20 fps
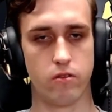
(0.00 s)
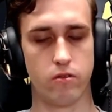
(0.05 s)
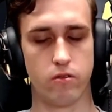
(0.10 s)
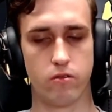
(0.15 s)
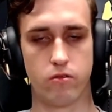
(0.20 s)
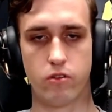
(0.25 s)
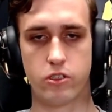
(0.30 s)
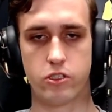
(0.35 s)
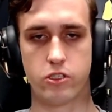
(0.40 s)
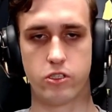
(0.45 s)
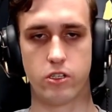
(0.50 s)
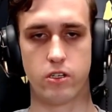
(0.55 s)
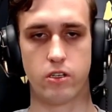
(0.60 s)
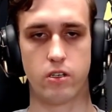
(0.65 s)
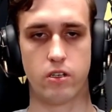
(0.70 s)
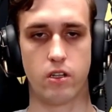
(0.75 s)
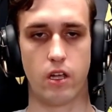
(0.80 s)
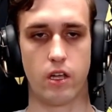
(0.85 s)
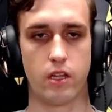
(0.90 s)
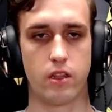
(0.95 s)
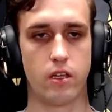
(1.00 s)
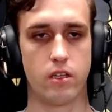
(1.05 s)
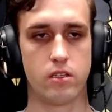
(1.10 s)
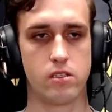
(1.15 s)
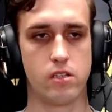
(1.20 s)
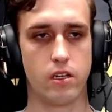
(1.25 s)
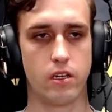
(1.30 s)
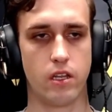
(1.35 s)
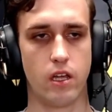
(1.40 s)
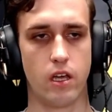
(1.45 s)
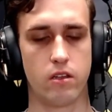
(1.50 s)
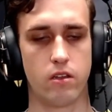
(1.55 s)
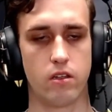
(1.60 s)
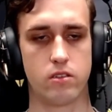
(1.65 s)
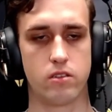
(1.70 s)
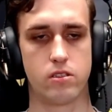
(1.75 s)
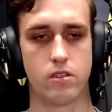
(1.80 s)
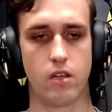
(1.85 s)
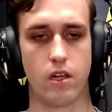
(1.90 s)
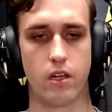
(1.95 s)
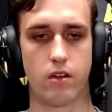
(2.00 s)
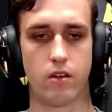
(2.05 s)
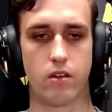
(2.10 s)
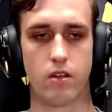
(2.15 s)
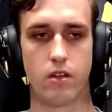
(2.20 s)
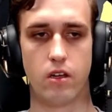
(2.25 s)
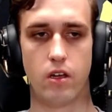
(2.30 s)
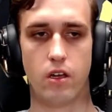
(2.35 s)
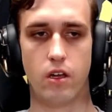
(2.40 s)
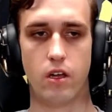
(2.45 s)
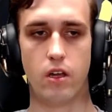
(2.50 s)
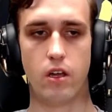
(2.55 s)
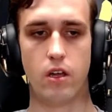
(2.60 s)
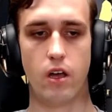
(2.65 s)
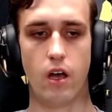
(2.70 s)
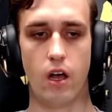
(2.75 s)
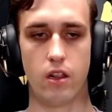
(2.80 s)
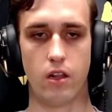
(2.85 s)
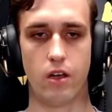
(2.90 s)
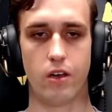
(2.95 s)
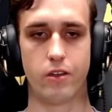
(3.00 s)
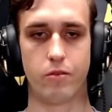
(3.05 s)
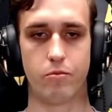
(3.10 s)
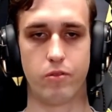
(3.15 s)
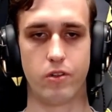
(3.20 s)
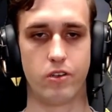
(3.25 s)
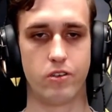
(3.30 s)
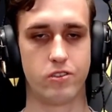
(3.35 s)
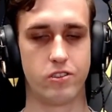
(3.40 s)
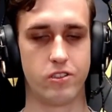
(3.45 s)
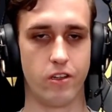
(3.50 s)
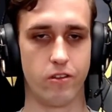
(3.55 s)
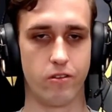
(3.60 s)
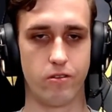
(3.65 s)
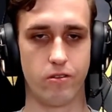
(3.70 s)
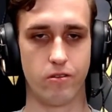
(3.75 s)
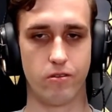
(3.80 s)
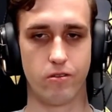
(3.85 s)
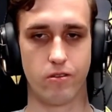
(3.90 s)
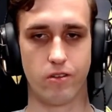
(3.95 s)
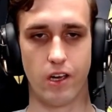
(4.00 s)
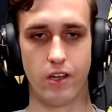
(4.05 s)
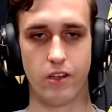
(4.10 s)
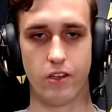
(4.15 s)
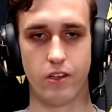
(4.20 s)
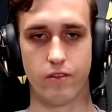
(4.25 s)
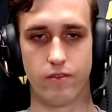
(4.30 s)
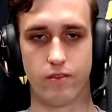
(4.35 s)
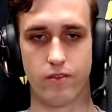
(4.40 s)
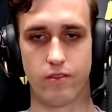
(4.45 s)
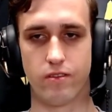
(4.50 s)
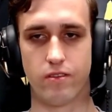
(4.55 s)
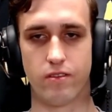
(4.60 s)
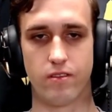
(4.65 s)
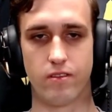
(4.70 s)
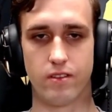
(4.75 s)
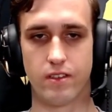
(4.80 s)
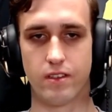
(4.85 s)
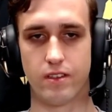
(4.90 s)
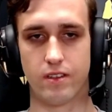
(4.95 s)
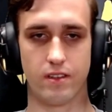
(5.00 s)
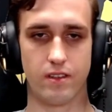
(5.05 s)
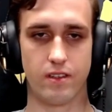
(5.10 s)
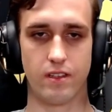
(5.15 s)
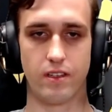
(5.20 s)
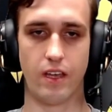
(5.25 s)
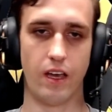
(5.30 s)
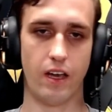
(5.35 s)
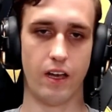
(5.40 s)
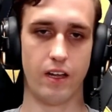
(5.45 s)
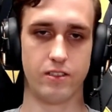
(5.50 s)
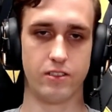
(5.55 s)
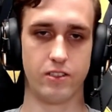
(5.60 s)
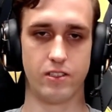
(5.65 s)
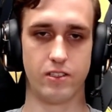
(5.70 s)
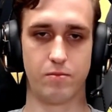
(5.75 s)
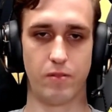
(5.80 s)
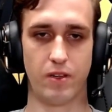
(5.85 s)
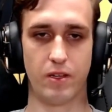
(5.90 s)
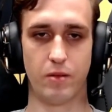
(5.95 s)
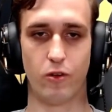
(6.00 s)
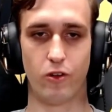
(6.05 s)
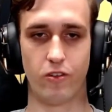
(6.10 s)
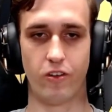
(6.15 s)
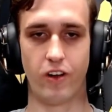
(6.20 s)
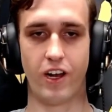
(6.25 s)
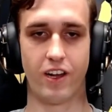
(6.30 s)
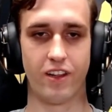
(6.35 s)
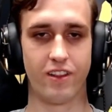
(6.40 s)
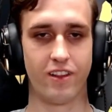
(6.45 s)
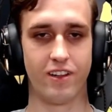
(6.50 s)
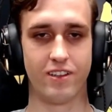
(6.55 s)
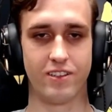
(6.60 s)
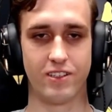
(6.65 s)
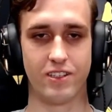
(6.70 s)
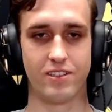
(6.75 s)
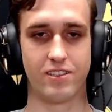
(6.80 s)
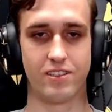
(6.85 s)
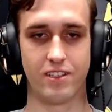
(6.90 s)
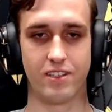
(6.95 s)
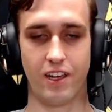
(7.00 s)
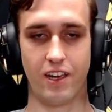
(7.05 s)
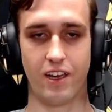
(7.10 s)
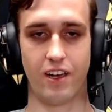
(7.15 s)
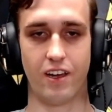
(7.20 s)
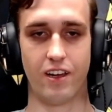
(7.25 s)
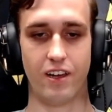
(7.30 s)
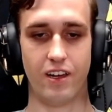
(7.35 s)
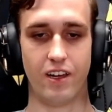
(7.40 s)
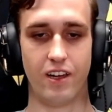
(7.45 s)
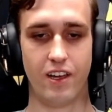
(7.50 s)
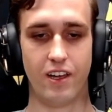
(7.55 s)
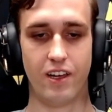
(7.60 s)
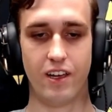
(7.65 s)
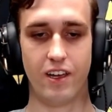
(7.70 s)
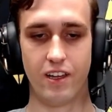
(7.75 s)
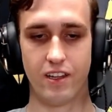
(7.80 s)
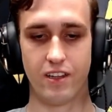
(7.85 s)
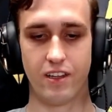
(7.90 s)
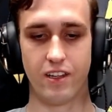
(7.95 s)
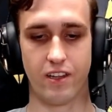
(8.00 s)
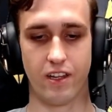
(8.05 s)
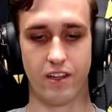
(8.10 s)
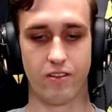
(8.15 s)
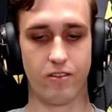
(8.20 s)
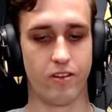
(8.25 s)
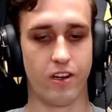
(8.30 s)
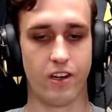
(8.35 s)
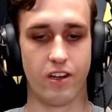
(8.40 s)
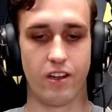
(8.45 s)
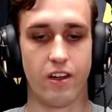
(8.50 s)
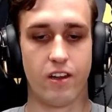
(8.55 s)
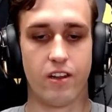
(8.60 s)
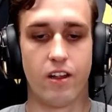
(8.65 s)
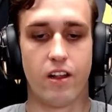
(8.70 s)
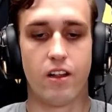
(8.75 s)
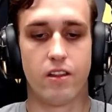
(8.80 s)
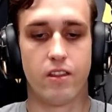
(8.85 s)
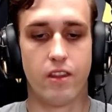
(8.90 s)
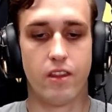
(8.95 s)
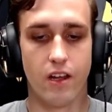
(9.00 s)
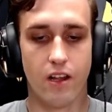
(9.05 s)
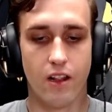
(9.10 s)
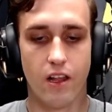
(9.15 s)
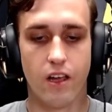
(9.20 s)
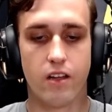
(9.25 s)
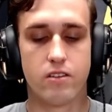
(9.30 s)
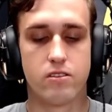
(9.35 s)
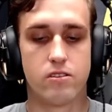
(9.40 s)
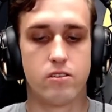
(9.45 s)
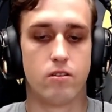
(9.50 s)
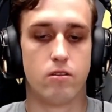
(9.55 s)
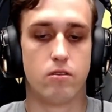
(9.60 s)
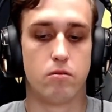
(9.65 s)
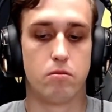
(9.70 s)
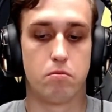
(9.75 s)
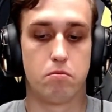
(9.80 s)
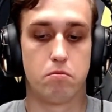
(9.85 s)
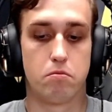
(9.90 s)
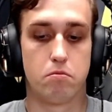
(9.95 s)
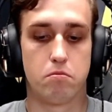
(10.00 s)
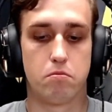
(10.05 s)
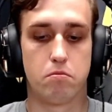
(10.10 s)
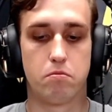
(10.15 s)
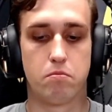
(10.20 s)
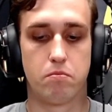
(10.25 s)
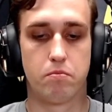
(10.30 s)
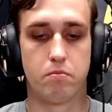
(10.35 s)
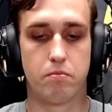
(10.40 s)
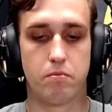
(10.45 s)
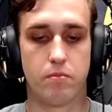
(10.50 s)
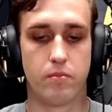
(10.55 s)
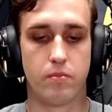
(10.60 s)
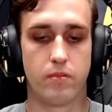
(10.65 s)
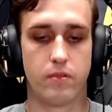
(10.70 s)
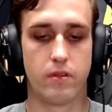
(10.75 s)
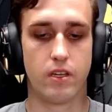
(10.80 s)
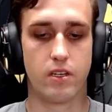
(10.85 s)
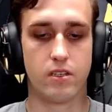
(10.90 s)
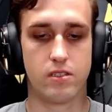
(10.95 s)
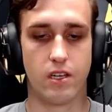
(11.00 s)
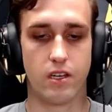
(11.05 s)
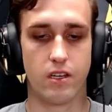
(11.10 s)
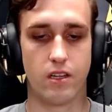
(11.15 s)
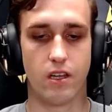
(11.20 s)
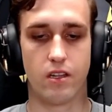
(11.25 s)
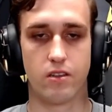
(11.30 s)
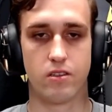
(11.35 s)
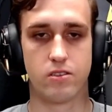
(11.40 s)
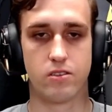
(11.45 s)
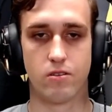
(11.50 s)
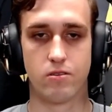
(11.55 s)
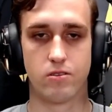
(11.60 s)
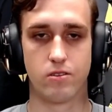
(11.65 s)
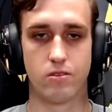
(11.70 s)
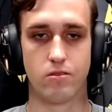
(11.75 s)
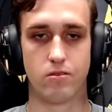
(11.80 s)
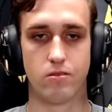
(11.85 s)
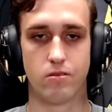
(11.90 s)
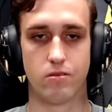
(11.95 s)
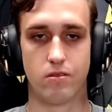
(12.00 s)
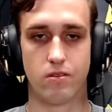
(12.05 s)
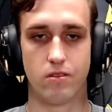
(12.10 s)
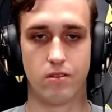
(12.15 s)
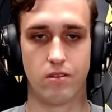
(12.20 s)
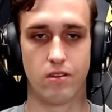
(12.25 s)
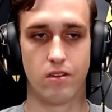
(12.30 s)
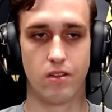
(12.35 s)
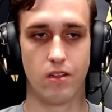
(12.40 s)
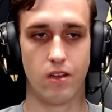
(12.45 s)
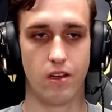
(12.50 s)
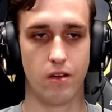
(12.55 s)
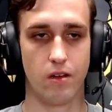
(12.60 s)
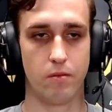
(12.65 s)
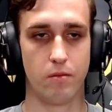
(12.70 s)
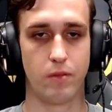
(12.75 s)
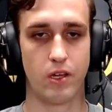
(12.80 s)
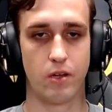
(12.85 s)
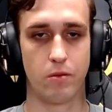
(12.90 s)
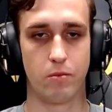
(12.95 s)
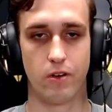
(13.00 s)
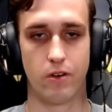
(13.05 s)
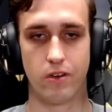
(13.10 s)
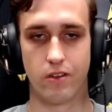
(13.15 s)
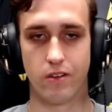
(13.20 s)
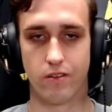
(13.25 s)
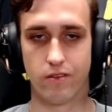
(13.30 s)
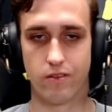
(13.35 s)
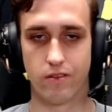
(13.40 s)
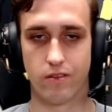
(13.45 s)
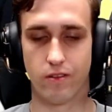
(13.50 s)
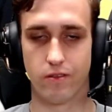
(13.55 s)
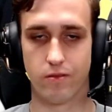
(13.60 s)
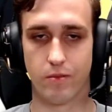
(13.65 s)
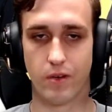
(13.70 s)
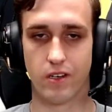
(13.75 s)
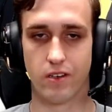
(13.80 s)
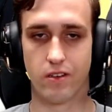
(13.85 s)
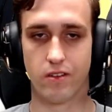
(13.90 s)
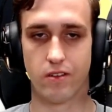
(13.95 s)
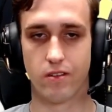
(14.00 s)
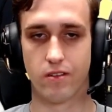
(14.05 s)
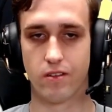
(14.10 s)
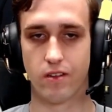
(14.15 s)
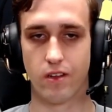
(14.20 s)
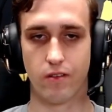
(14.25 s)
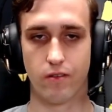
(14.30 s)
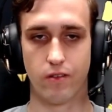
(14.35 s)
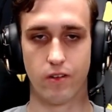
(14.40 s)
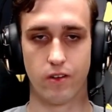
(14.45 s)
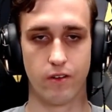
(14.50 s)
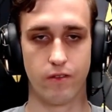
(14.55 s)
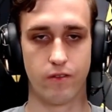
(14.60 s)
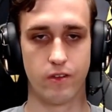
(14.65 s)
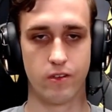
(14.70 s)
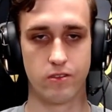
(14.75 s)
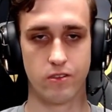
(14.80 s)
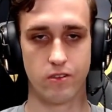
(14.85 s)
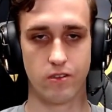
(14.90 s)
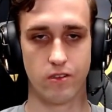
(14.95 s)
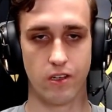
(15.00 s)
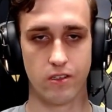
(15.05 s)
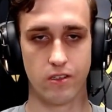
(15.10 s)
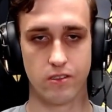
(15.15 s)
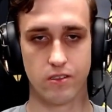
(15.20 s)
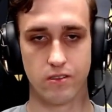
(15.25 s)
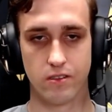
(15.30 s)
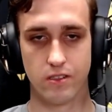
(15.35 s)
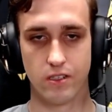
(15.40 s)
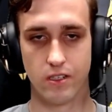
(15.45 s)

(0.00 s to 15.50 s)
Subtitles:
nutrition, like things like that. That's like a lot of players tend to kind of, yeah, I'll just play more ranked. I'll just, yeah, they tend to neglect. So things like that is also a big point of mine, like for the future things.